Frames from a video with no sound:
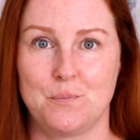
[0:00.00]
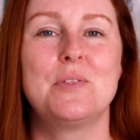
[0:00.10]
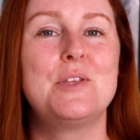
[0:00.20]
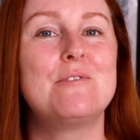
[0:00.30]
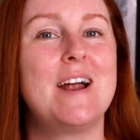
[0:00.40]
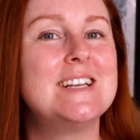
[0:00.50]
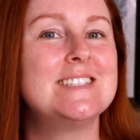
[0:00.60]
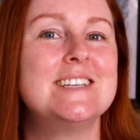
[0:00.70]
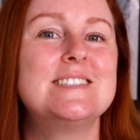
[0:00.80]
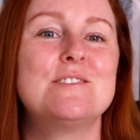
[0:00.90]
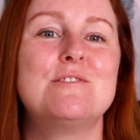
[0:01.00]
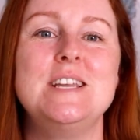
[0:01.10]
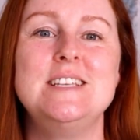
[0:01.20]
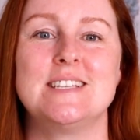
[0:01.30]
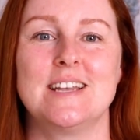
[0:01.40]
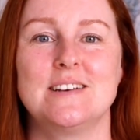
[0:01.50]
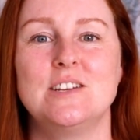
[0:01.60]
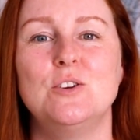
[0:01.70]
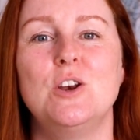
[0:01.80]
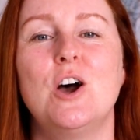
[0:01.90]
The RAS is the
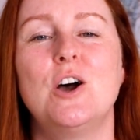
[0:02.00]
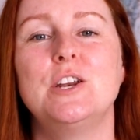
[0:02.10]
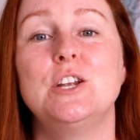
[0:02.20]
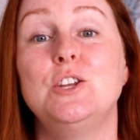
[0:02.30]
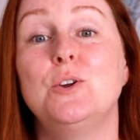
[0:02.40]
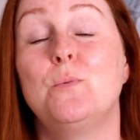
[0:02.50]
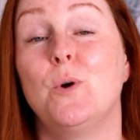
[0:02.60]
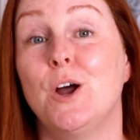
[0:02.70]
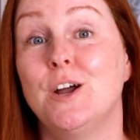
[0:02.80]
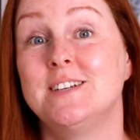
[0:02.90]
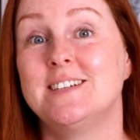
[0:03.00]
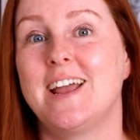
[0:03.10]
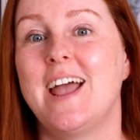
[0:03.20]
reason you learn a new word